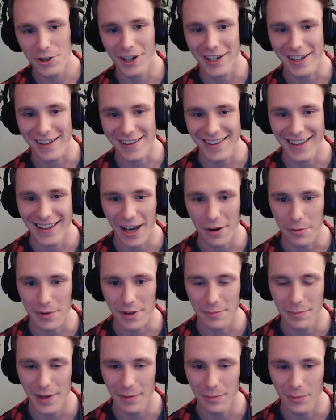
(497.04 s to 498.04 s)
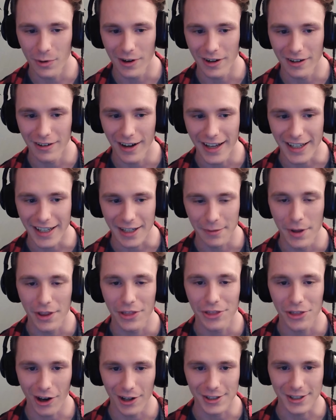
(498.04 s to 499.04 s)
I could say I was a bit more like
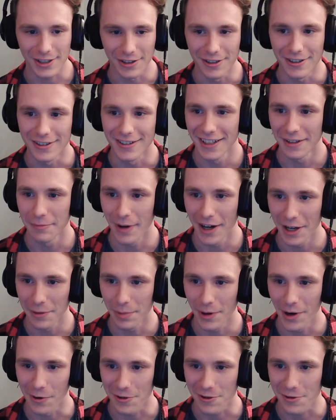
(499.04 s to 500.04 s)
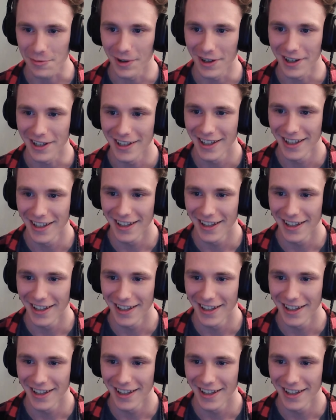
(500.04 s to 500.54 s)
methodical in my approach, but